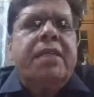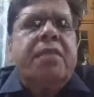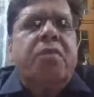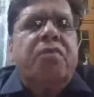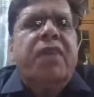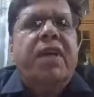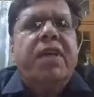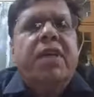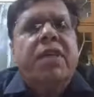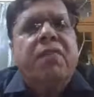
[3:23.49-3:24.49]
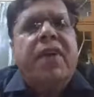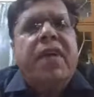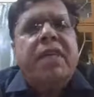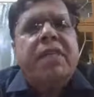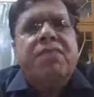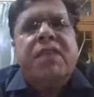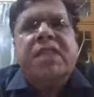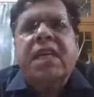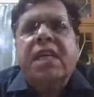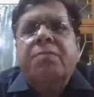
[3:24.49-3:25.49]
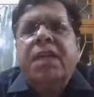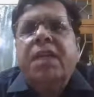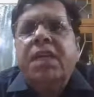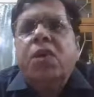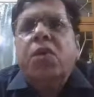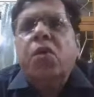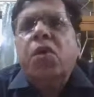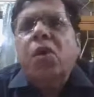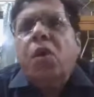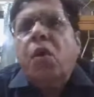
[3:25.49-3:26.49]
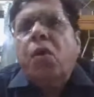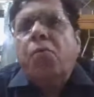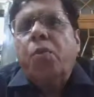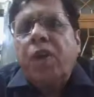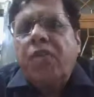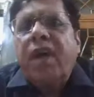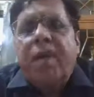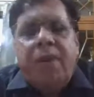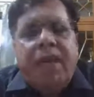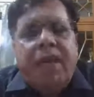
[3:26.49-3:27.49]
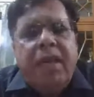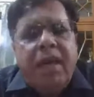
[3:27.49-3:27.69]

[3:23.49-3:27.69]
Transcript: Number one, the factors which can be controlled or modifiable,